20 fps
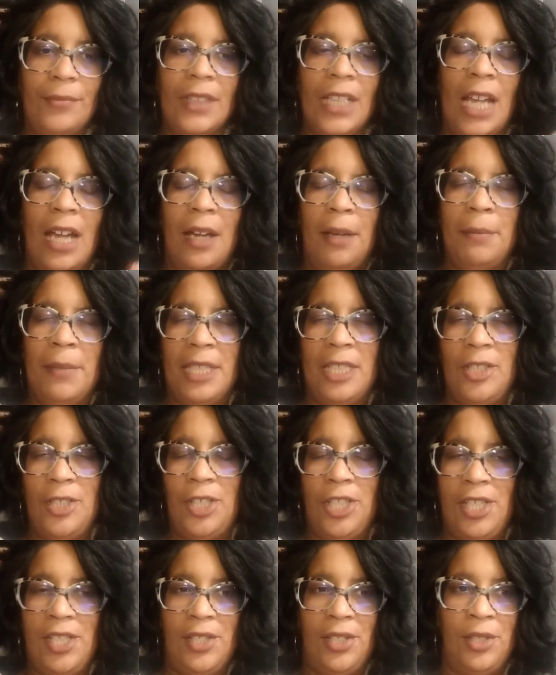And
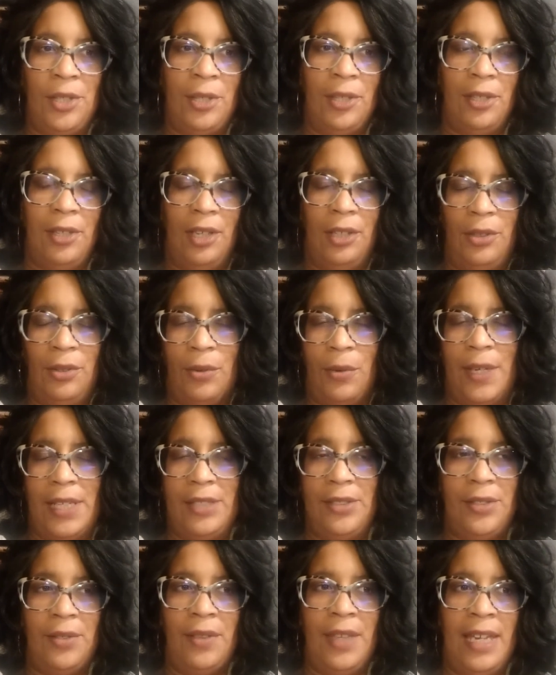she's annoyed.
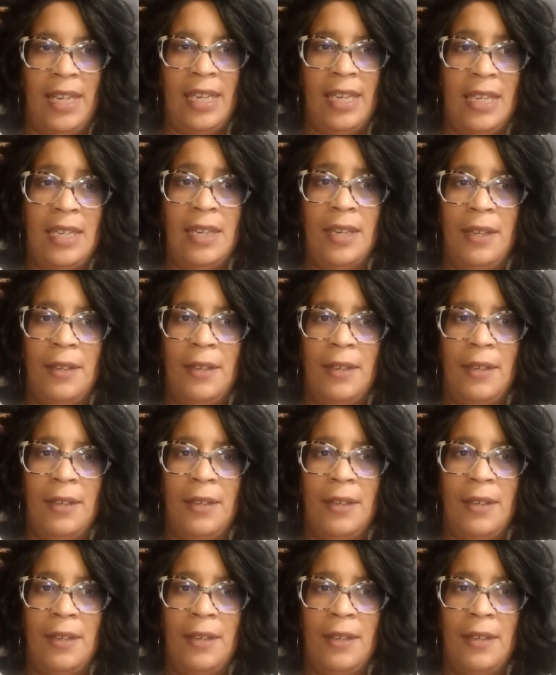So they